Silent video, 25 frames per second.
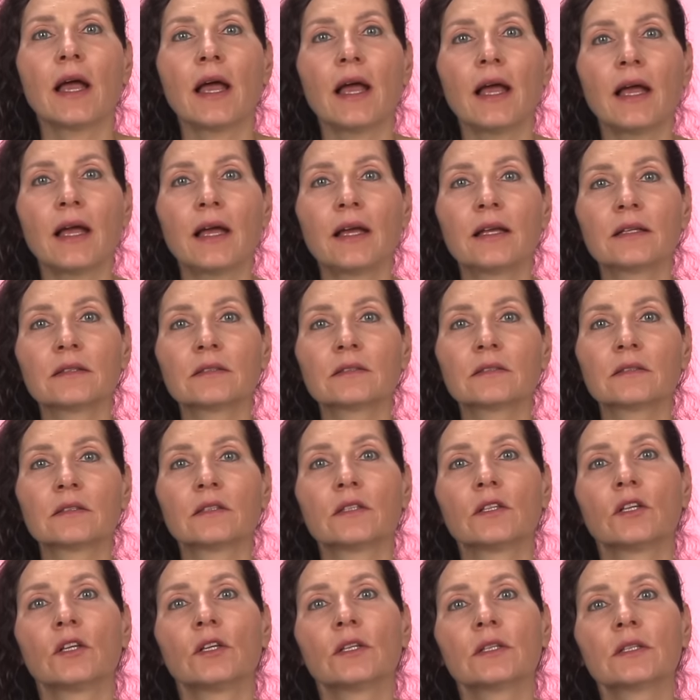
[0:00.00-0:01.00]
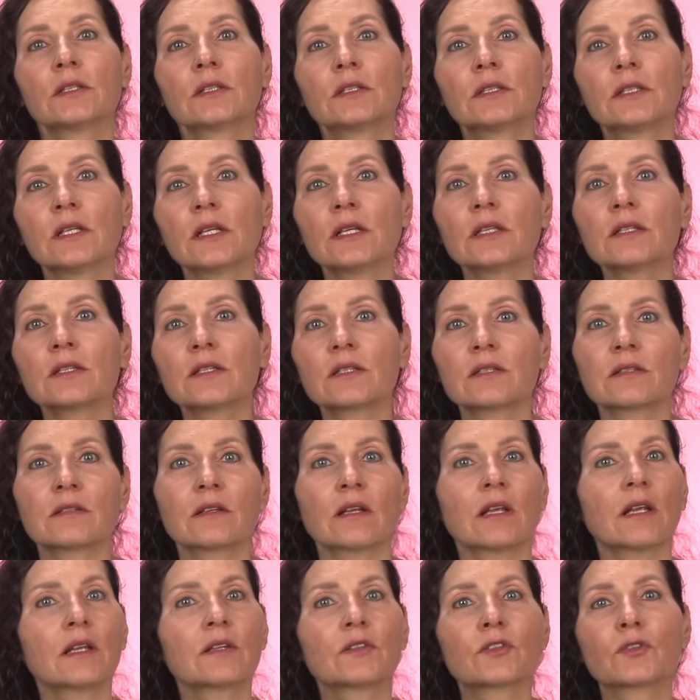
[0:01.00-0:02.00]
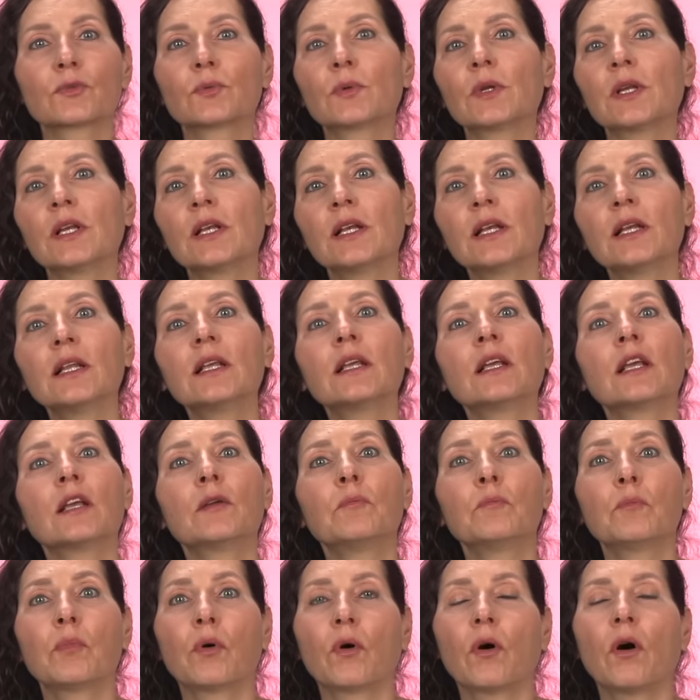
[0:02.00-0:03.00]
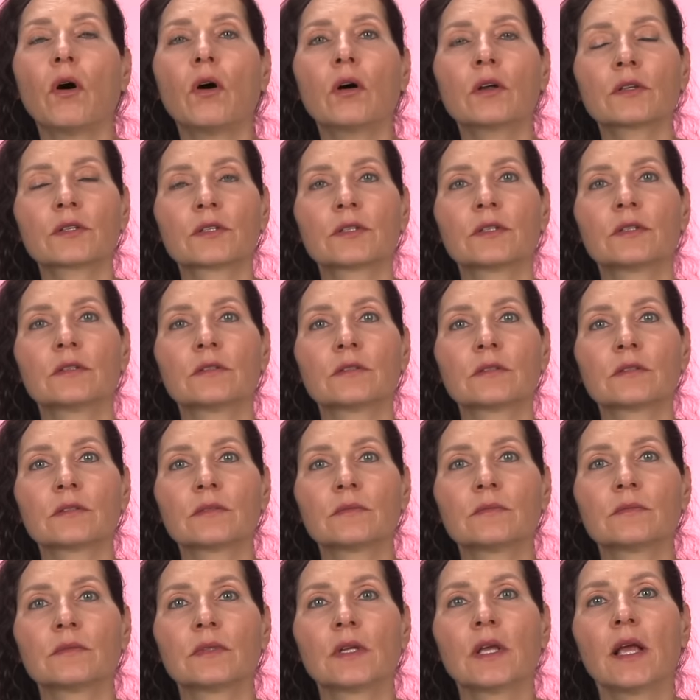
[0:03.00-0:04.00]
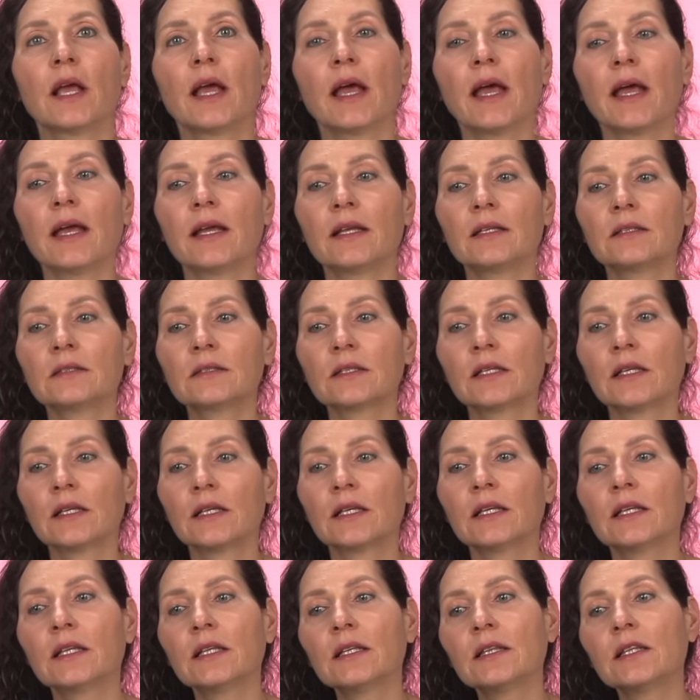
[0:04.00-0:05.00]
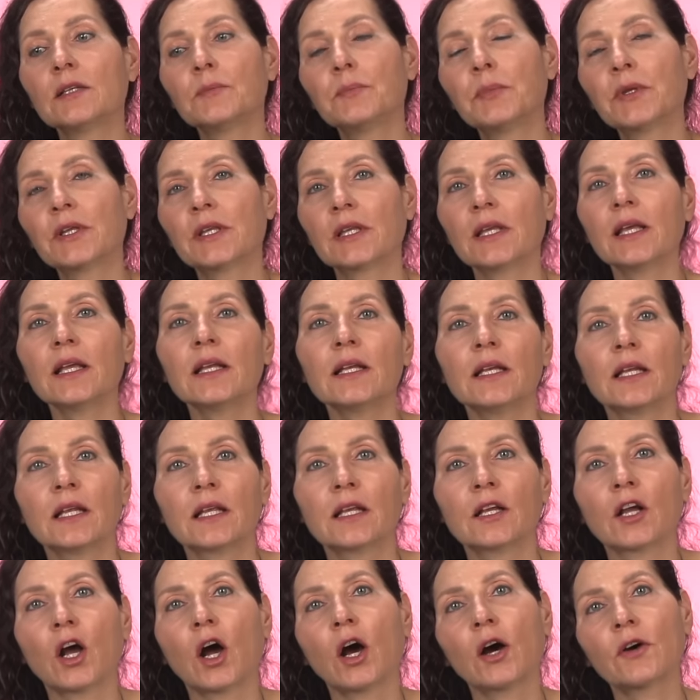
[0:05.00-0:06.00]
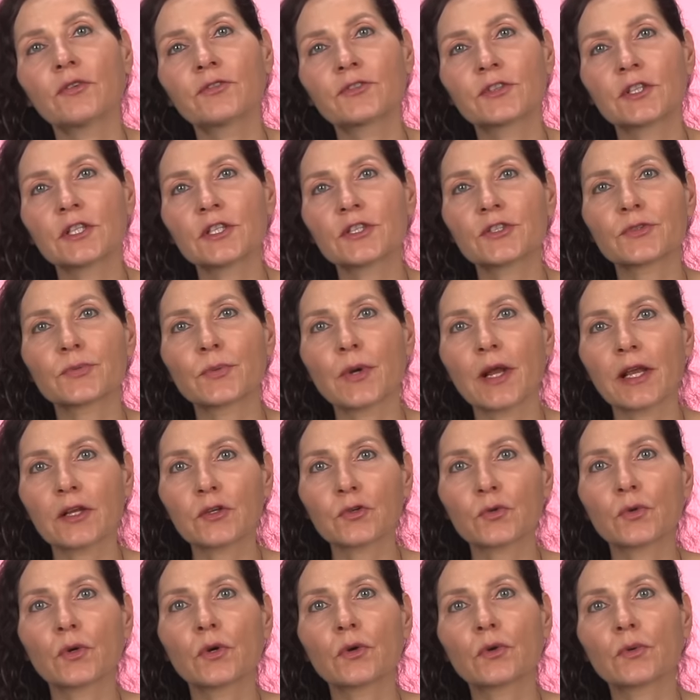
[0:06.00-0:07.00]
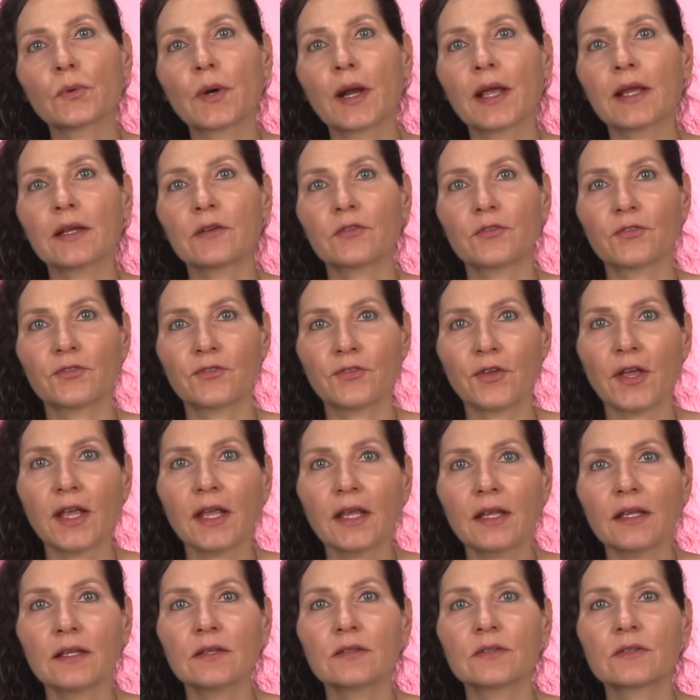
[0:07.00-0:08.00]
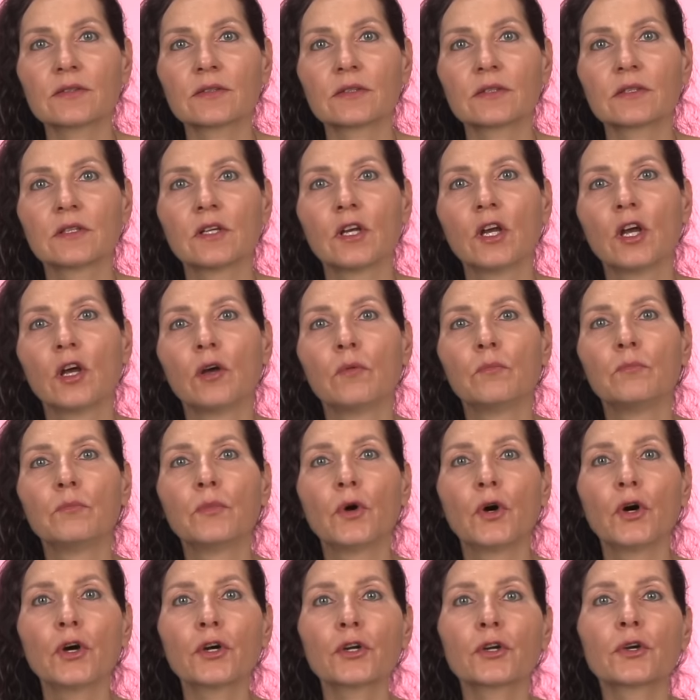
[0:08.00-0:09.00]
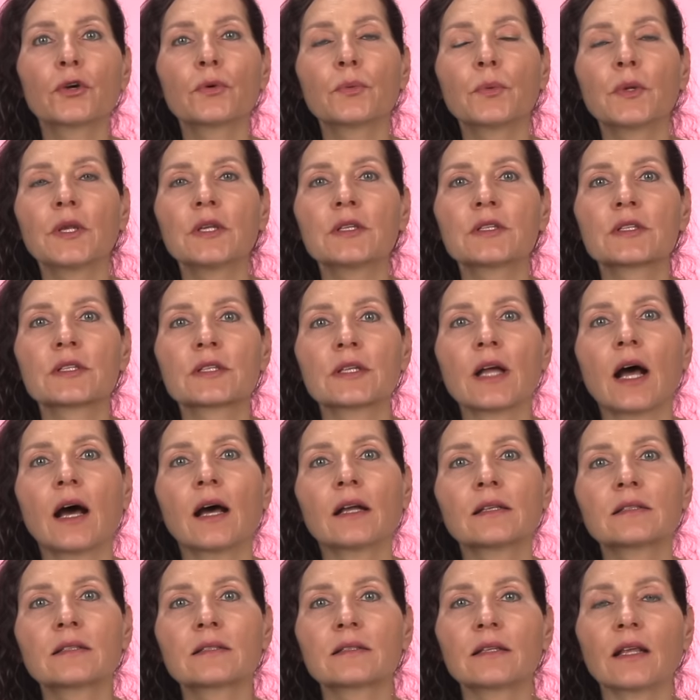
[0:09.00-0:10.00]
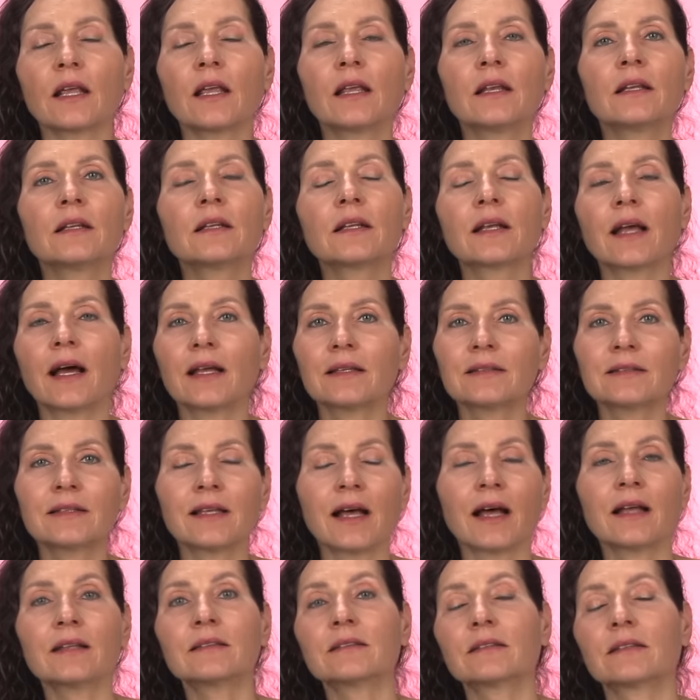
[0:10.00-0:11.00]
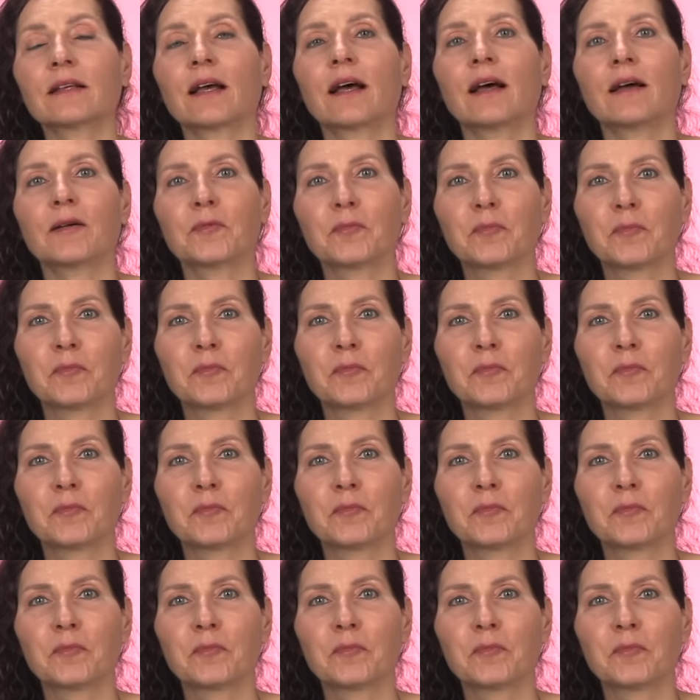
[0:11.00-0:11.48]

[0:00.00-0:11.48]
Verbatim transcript: And this is really important. And in the beginning of this retrograde phase, Mercury starts in Gandanta.